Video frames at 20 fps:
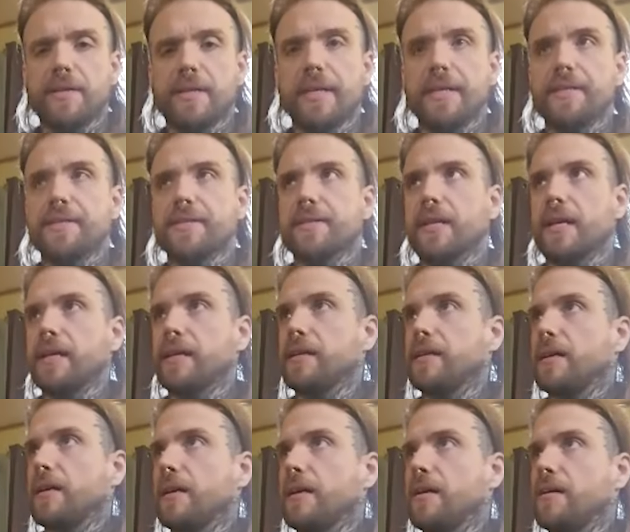It's
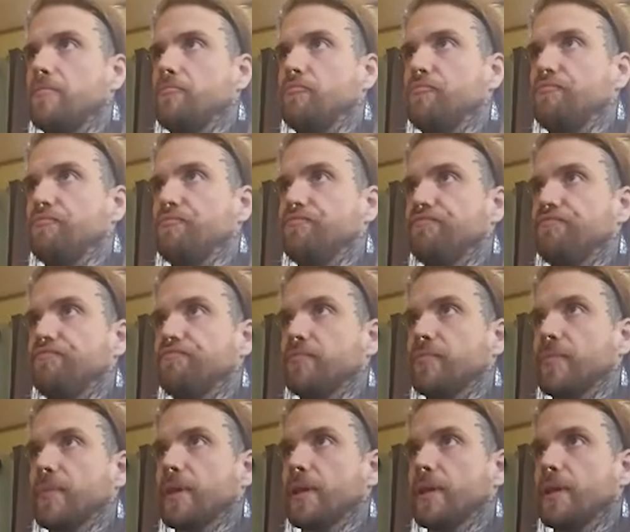like a
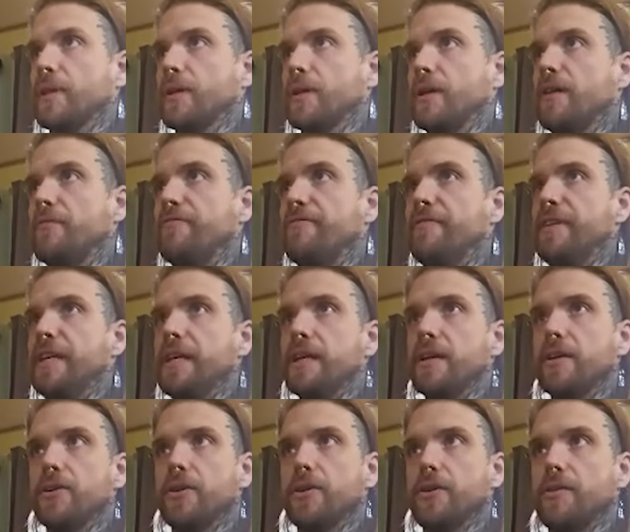
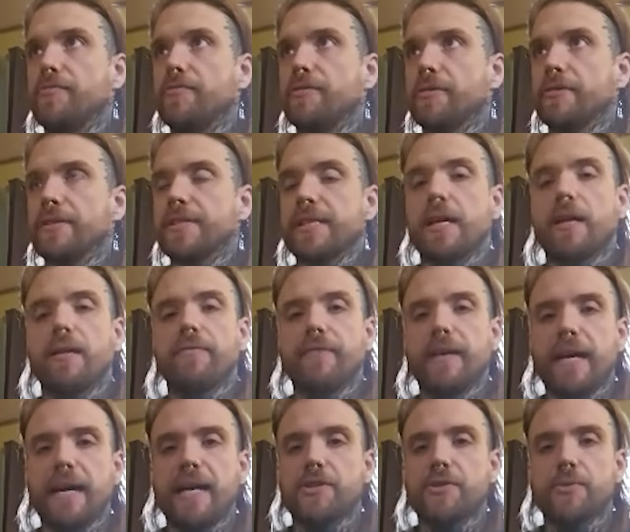vehicle for
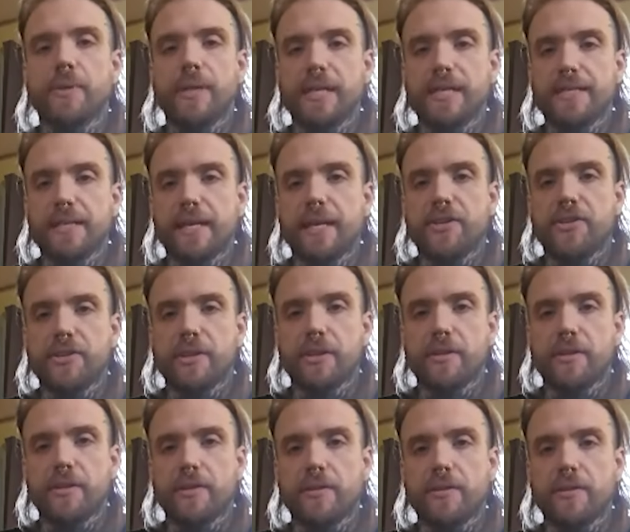
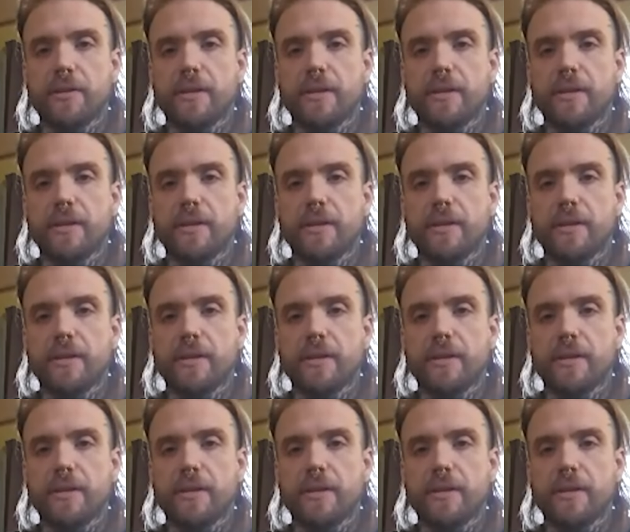self-actualization